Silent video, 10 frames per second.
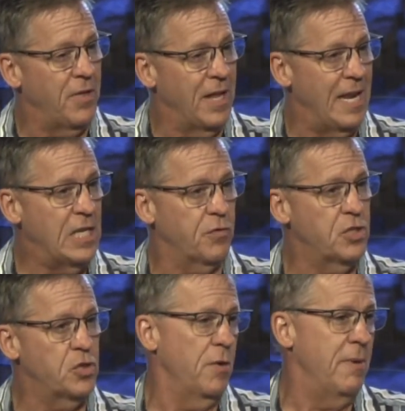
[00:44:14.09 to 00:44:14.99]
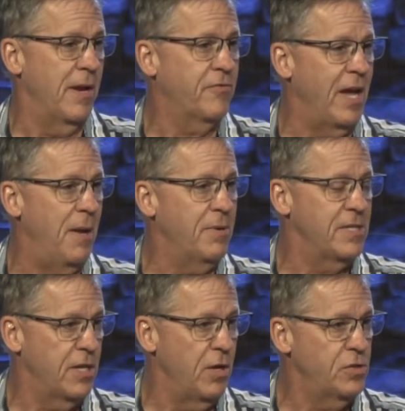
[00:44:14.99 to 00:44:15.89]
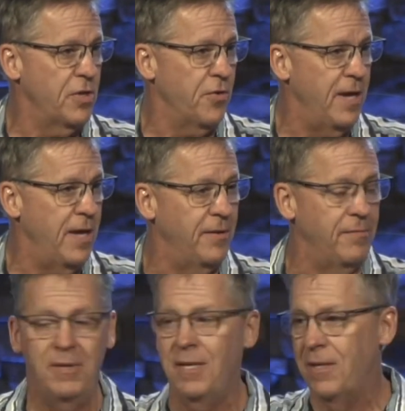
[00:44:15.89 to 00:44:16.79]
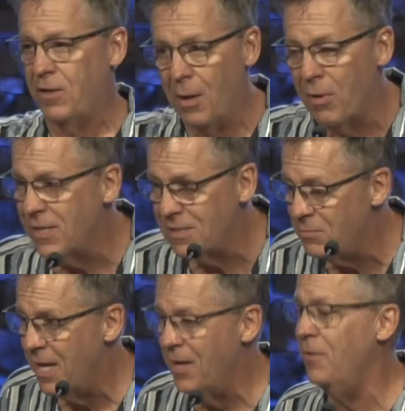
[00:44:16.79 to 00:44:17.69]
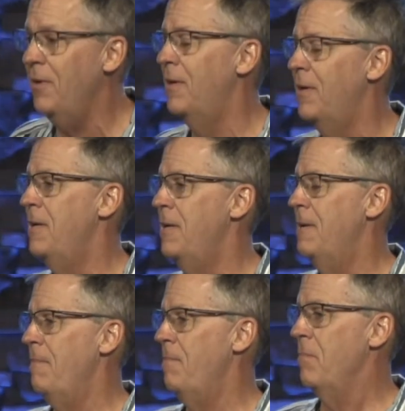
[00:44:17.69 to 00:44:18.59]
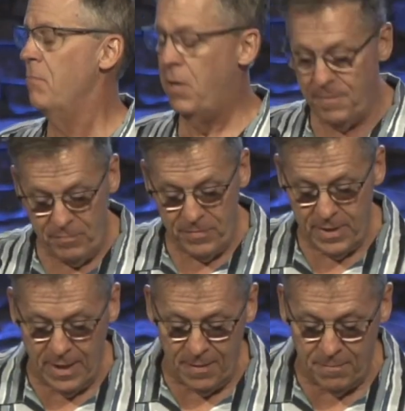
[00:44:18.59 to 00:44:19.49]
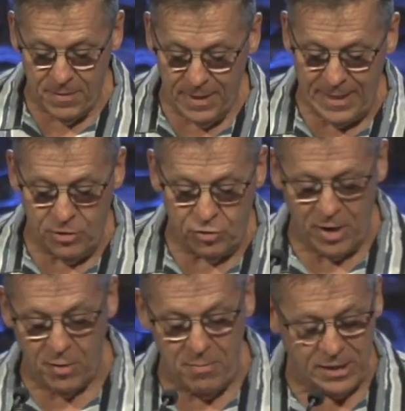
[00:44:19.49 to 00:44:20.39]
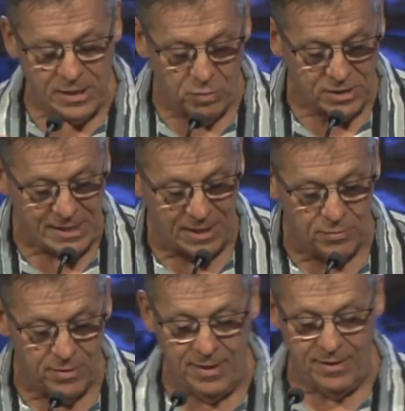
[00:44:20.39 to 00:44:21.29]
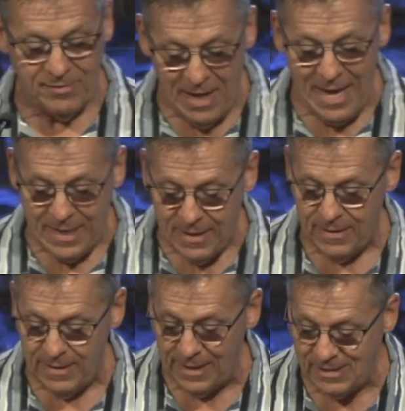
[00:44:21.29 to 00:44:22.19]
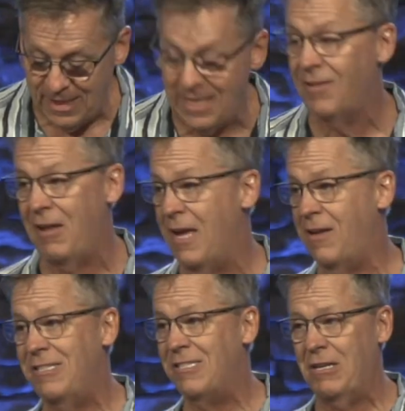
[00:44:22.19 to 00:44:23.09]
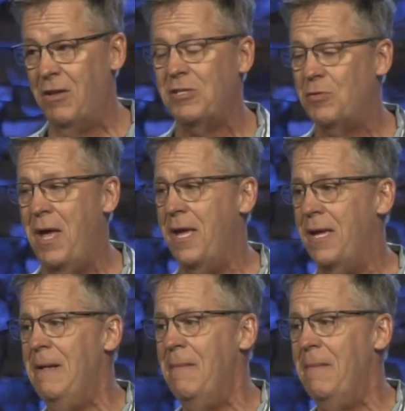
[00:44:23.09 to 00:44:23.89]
They last for a short amount of time because it goes to their head and then God brings them down. But um, again, try to imagine what Satan is like. And I say is like because he's still this way.